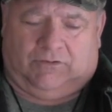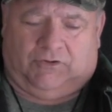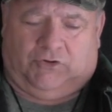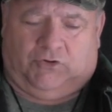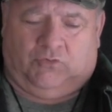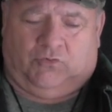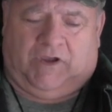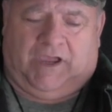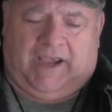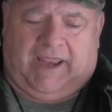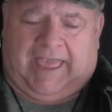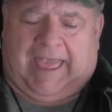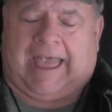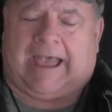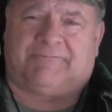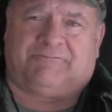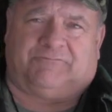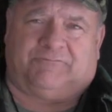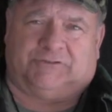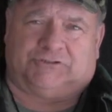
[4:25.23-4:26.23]
you get a
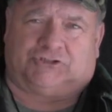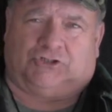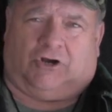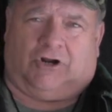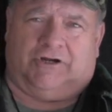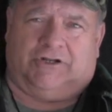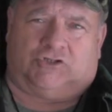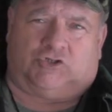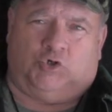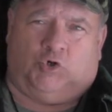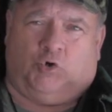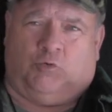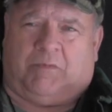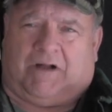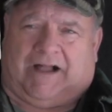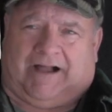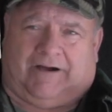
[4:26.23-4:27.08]
half of a sonotube